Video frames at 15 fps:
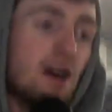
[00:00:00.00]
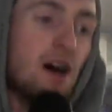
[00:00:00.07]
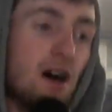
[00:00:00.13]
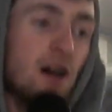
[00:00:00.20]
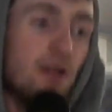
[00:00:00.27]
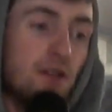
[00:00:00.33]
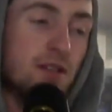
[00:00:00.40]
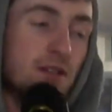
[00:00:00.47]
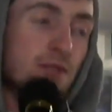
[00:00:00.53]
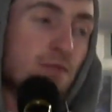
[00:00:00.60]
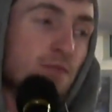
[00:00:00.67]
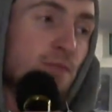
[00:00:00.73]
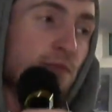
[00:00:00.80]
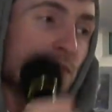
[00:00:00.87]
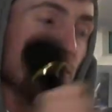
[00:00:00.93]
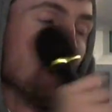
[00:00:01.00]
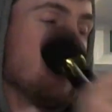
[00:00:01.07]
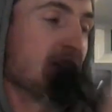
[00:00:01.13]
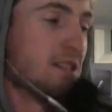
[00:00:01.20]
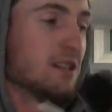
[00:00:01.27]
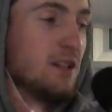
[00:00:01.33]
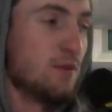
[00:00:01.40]
This is
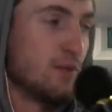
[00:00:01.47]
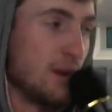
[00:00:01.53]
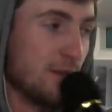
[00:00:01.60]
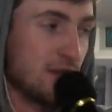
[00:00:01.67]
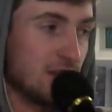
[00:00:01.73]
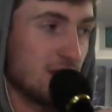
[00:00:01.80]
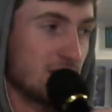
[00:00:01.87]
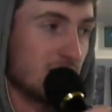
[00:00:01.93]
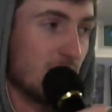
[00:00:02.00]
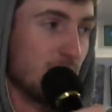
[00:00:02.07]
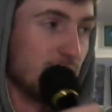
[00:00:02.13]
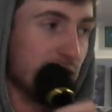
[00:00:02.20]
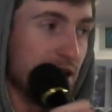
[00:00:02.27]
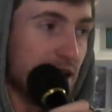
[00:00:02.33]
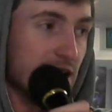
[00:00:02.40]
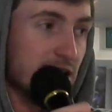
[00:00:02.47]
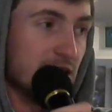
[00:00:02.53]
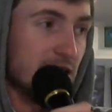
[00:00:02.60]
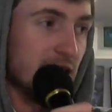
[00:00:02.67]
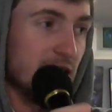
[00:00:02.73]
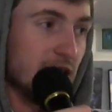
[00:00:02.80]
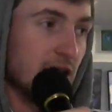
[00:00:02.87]
basically the premise of this company
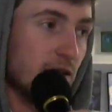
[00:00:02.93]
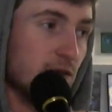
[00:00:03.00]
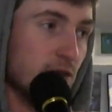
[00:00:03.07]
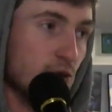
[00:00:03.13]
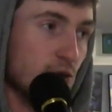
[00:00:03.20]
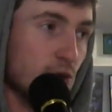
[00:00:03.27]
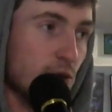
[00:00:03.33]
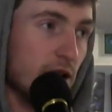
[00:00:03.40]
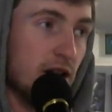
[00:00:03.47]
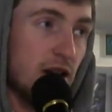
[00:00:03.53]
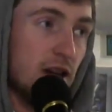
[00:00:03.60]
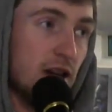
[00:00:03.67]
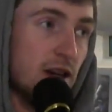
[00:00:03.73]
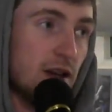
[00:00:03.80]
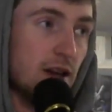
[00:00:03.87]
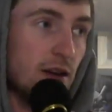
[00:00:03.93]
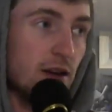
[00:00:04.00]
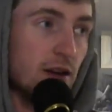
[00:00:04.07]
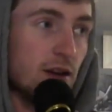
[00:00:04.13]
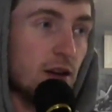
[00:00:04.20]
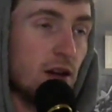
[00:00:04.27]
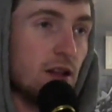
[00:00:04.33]
is they give you
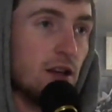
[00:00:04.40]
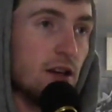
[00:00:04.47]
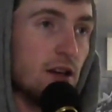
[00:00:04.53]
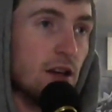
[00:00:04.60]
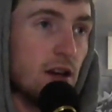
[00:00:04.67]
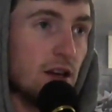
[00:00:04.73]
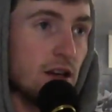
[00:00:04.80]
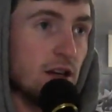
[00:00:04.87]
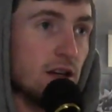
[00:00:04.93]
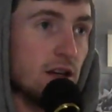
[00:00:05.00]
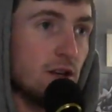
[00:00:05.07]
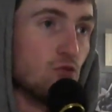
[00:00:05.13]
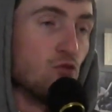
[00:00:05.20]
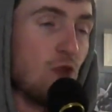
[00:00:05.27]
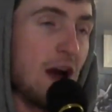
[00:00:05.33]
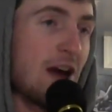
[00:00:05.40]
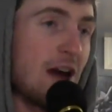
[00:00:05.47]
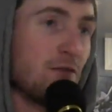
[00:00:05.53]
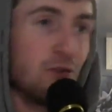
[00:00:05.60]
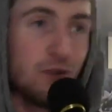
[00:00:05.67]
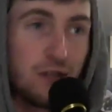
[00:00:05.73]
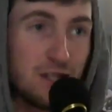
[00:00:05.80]
a
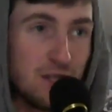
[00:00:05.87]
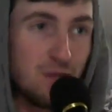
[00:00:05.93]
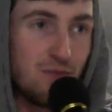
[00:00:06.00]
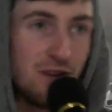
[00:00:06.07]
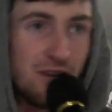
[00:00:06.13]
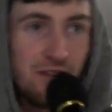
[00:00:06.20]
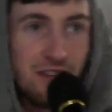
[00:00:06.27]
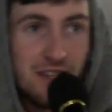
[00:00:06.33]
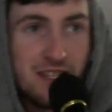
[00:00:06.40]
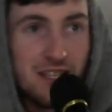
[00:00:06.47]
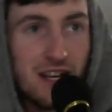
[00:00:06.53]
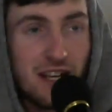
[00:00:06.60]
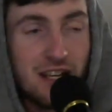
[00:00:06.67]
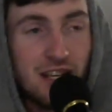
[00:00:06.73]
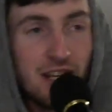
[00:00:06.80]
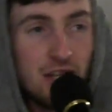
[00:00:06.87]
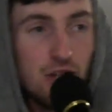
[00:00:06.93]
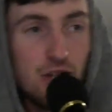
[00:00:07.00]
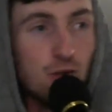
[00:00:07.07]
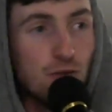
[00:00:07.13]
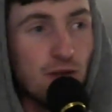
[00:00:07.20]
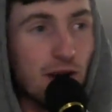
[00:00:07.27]
raffle experience that can get
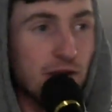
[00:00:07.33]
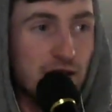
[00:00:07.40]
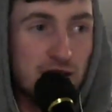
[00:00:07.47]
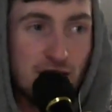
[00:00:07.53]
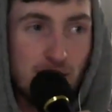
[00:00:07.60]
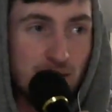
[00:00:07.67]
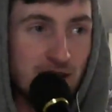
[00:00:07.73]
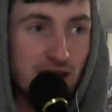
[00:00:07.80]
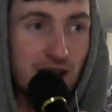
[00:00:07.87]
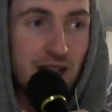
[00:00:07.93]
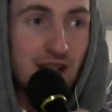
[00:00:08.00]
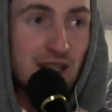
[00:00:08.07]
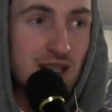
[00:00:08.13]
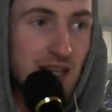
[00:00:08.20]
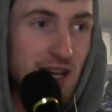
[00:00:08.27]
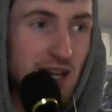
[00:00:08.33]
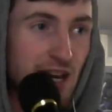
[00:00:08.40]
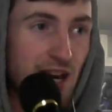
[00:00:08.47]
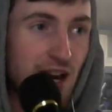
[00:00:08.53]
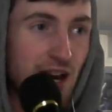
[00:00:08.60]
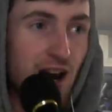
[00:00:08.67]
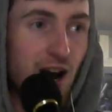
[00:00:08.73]
you very cheap tickets.
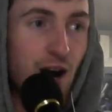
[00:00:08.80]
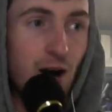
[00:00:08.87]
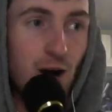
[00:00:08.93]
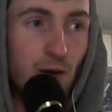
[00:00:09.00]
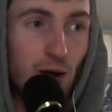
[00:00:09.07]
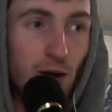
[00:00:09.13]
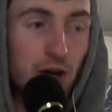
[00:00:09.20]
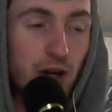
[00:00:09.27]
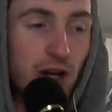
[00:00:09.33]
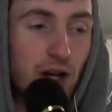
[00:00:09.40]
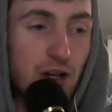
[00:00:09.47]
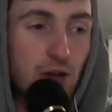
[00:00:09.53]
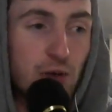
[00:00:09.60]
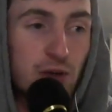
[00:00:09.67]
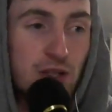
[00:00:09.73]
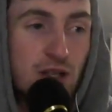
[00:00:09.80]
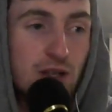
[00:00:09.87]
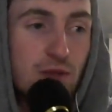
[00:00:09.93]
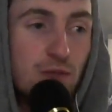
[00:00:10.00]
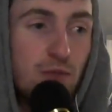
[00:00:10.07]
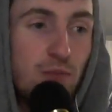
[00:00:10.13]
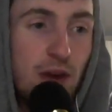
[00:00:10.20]
All you got to do is
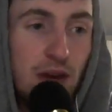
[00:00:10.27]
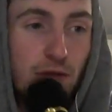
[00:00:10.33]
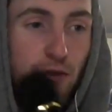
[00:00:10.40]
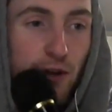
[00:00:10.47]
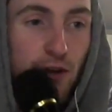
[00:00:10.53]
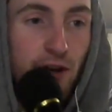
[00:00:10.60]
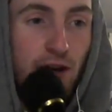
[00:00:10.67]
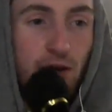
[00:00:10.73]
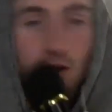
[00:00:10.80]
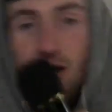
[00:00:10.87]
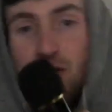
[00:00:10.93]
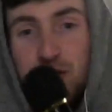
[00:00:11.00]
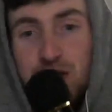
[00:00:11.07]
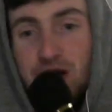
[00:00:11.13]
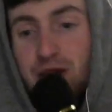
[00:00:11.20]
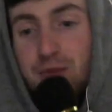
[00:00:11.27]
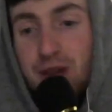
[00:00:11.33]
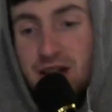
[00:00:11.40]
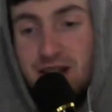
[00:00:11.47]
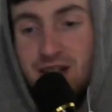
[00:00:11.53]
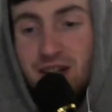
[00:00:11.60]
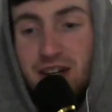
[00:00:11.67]
just pay for a raffle ticket
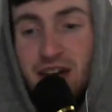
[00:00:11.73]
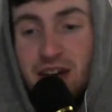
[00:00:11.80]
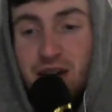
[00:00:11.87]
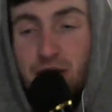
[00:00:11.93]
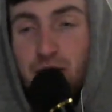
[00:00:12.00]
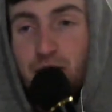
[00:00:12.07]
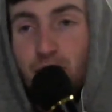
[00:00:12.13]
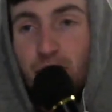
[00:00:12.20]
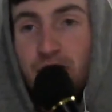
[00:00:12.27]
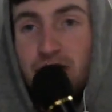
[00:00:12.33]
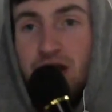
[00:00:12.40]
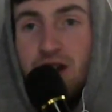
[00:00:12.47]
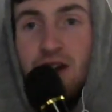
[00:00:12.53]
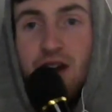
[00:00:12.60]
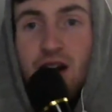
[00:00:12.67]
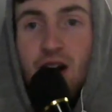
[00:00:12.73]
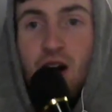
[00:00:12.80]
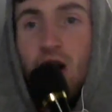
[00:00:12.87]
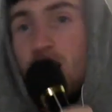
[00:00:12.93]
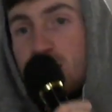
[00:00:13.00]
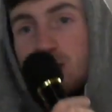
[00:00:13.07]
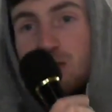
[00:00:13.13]
basically, and you can win
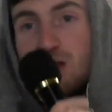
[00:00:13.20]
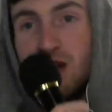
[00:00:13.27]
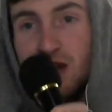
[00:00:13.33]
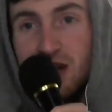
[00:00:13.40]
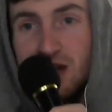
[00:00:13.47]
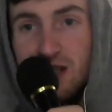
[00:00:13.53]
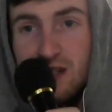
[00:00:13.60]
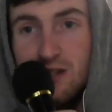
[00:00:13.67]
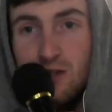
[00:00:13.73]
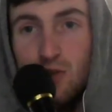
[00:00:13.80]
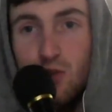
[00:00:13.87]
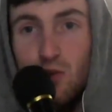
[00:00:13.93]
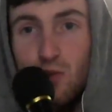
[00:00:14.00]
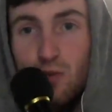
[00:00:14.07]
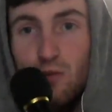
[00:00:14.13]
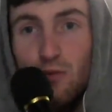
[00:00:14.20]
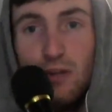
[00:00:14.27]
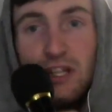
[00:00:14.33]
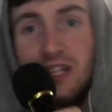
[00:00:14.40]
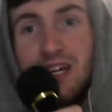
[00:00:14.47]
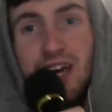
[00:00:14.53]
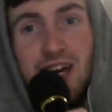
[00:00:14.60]
awesome tickets to
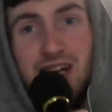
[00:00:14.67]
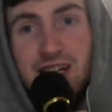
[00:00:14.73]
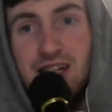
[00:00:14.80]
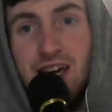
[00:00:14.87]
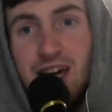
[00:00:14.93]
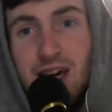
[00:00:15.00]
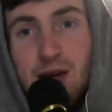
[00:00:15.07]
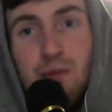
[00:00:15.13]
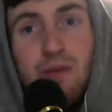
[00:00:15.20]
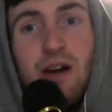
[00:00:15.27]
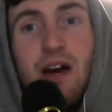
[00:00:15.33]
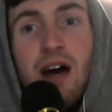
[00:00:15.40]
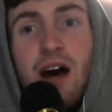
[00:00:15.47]
really any game.